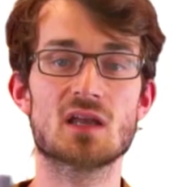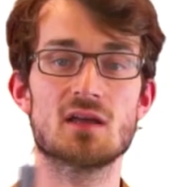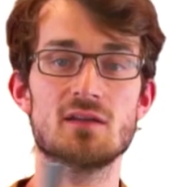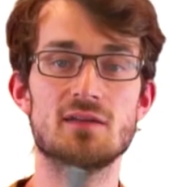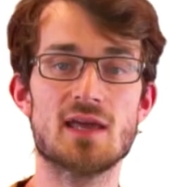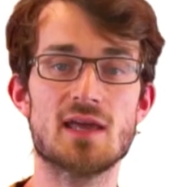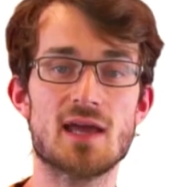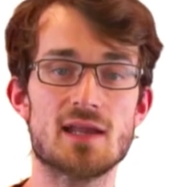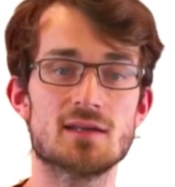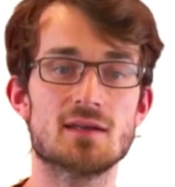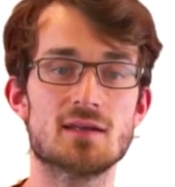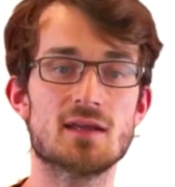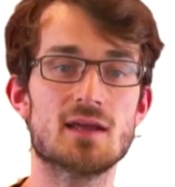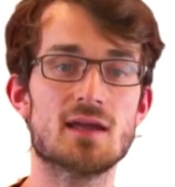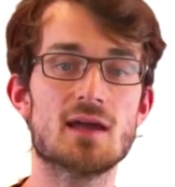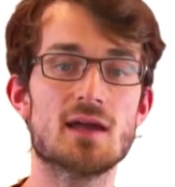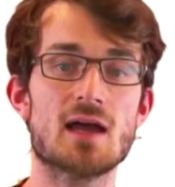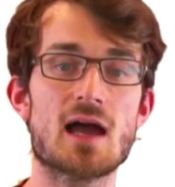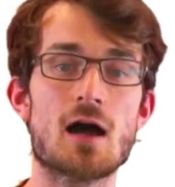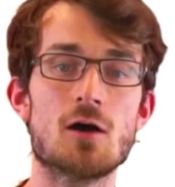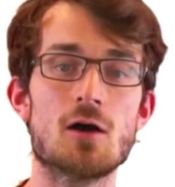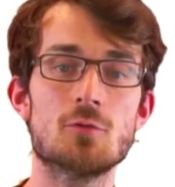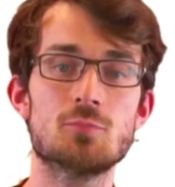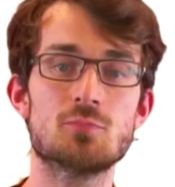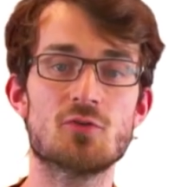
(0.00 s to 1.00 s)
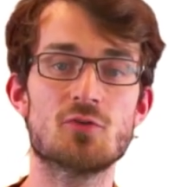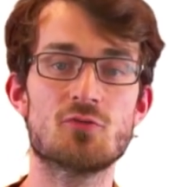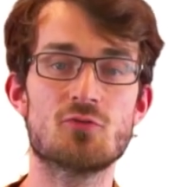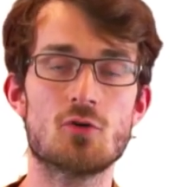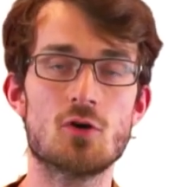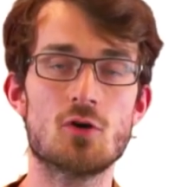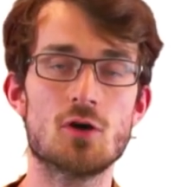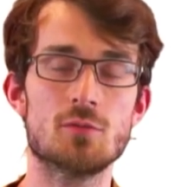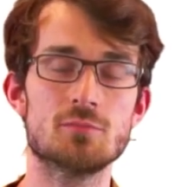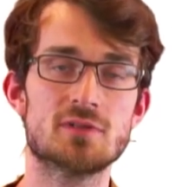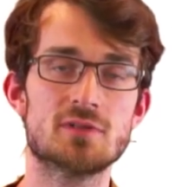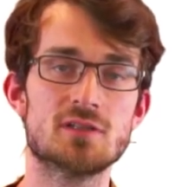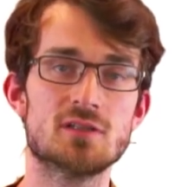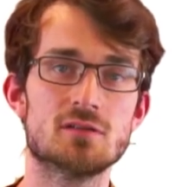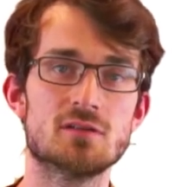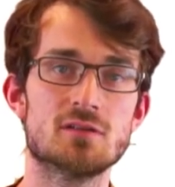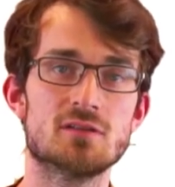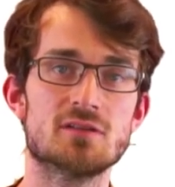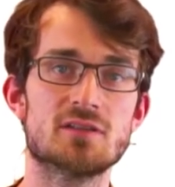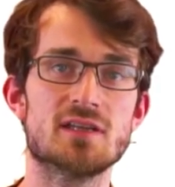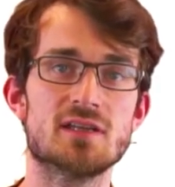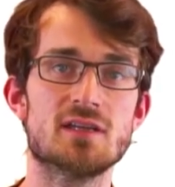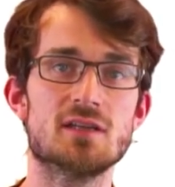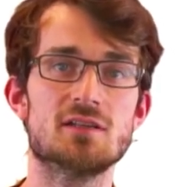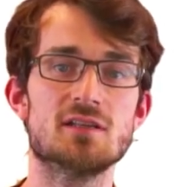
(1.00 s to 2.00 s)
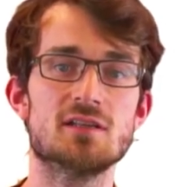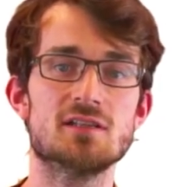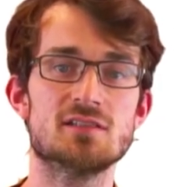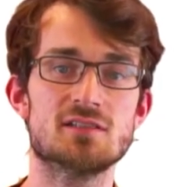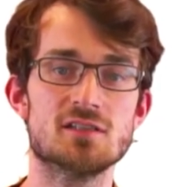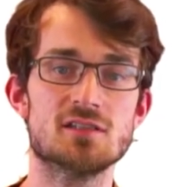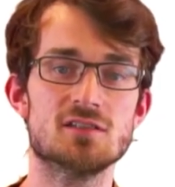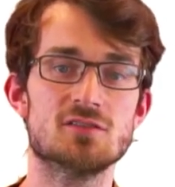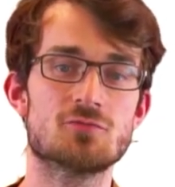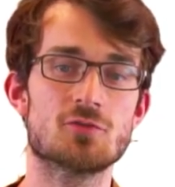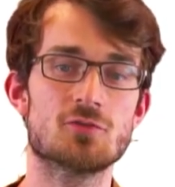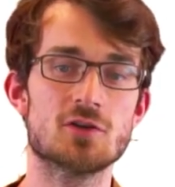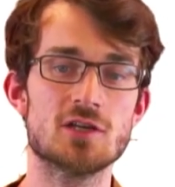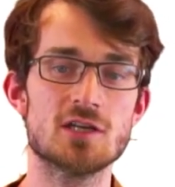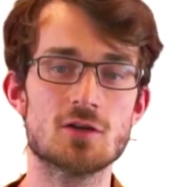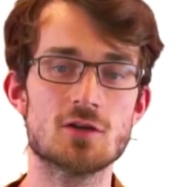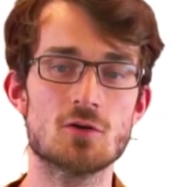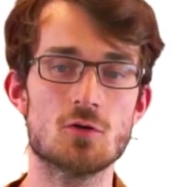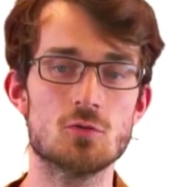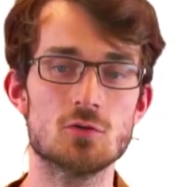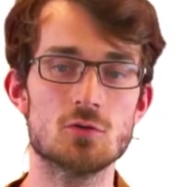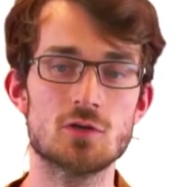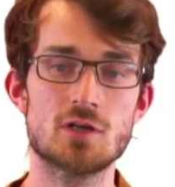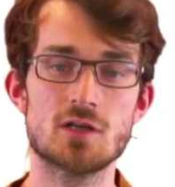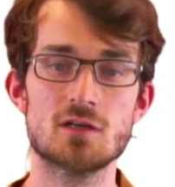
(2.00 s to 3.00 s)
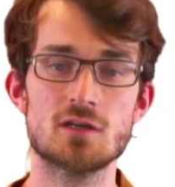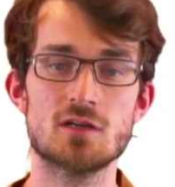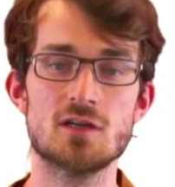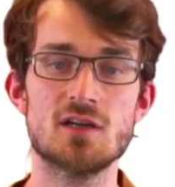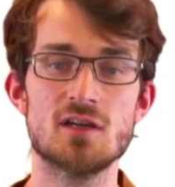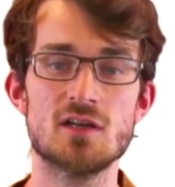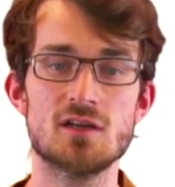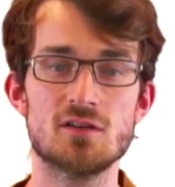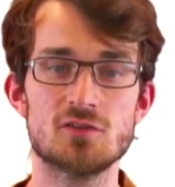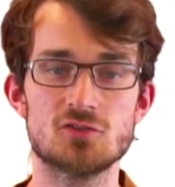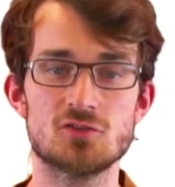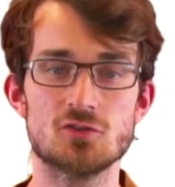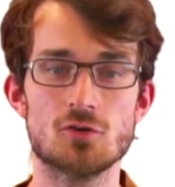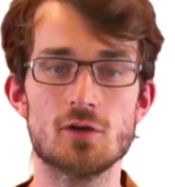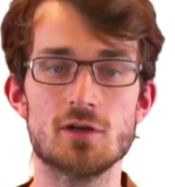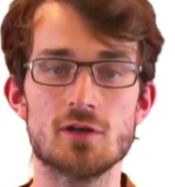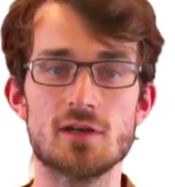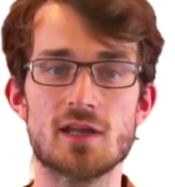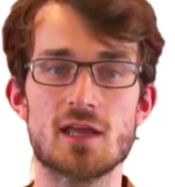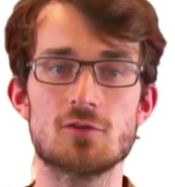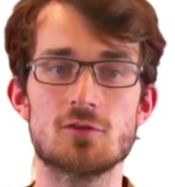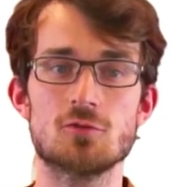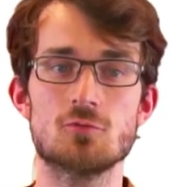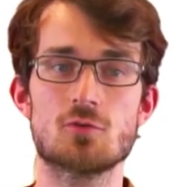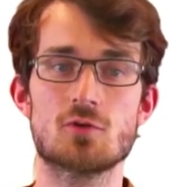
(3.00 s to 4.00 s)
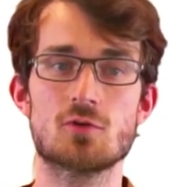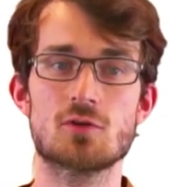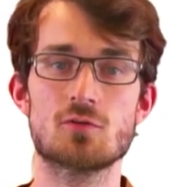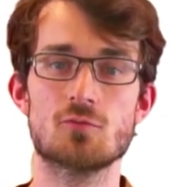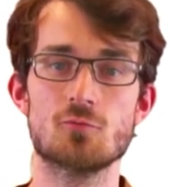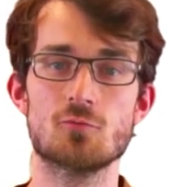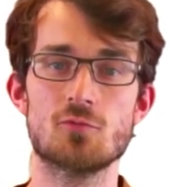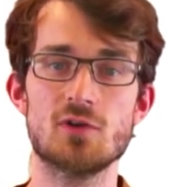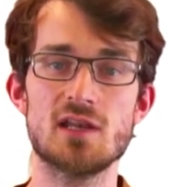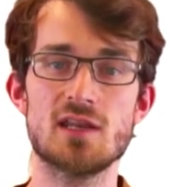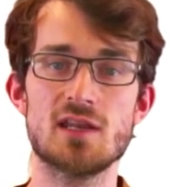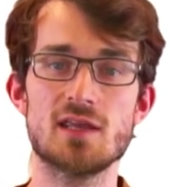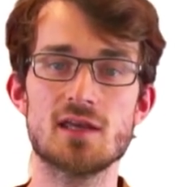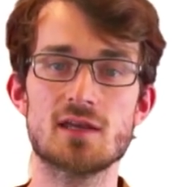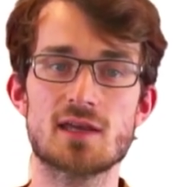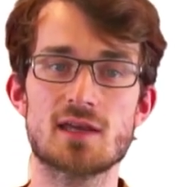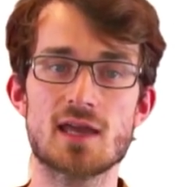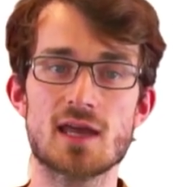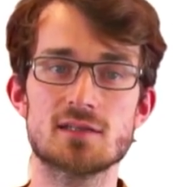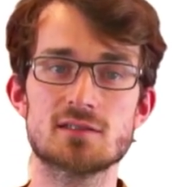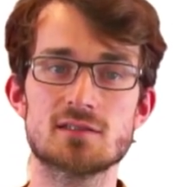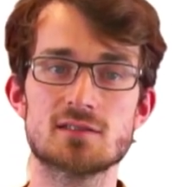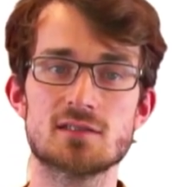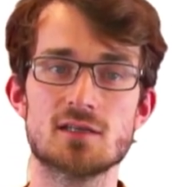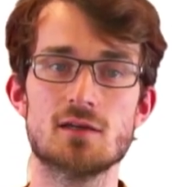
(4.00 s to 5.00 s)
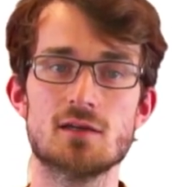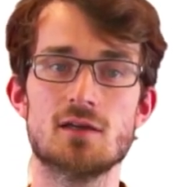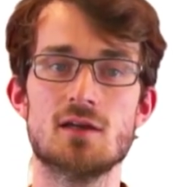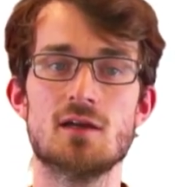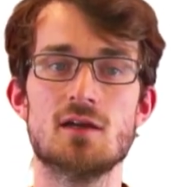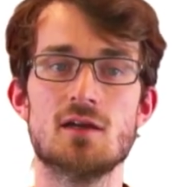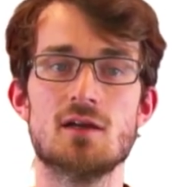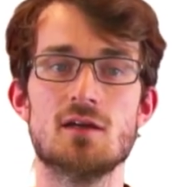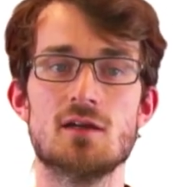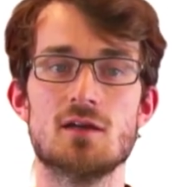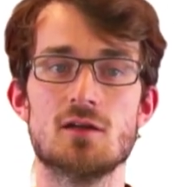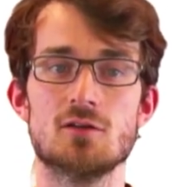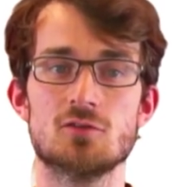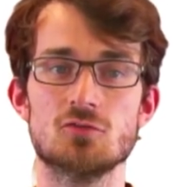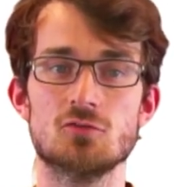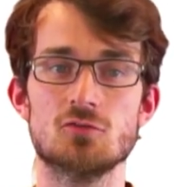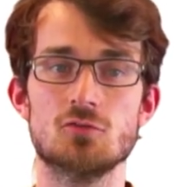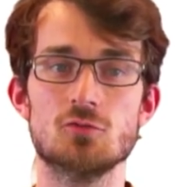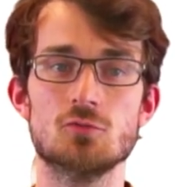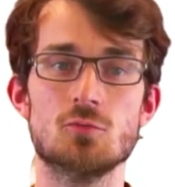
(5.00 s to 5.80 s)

that outperformed the distance 3 code, showing that you really get to